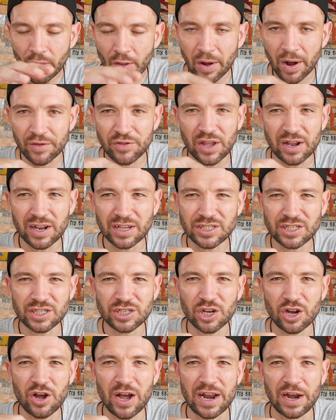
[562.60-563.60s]
I think this is
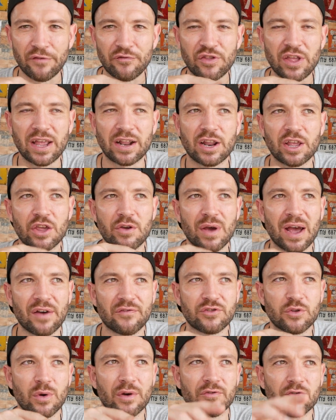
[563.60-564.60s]
the kind of thing that you
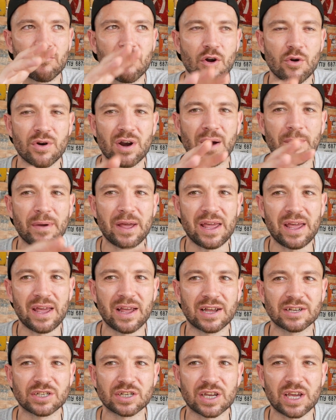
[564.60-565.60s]
have to have grown up
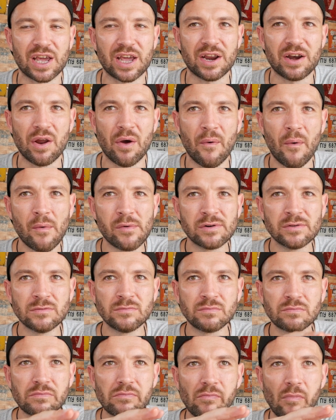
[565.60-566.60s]
eating as a kid.
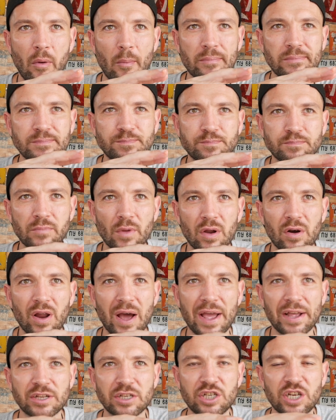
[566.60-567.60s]

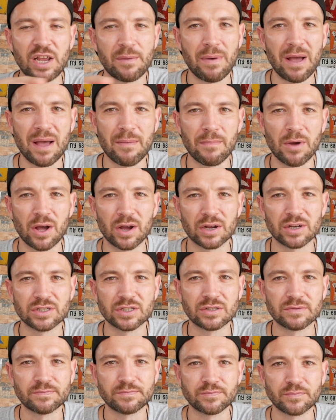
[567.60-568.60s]
Like cheap
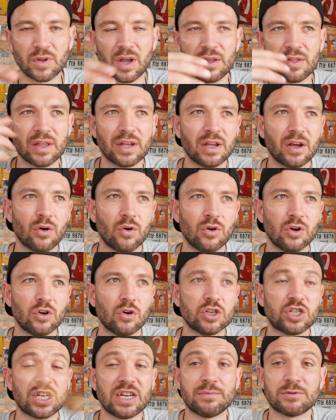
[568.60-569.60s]
hamburgers. Like
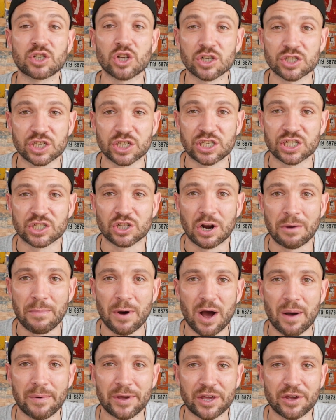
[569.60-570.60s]
or cheap sausages on a
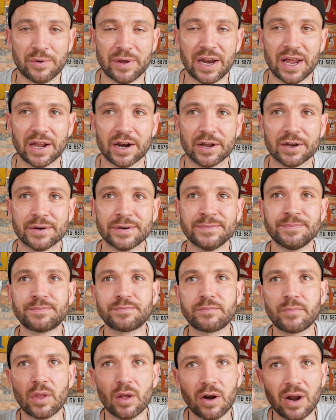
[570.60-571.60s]
barbecue in England.
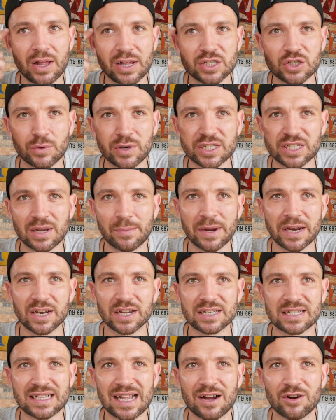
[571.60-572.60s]
Like there's always something
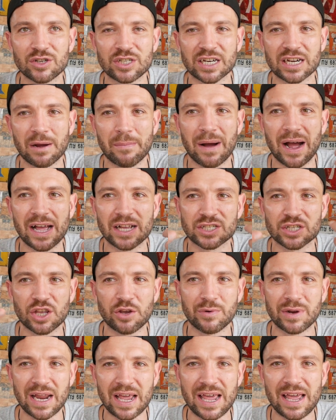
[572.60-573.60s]
nostalgic about it, so
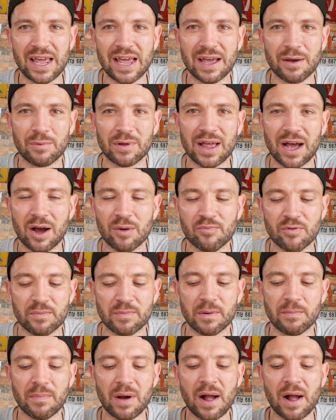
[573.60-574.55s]
you would eat it without a problem.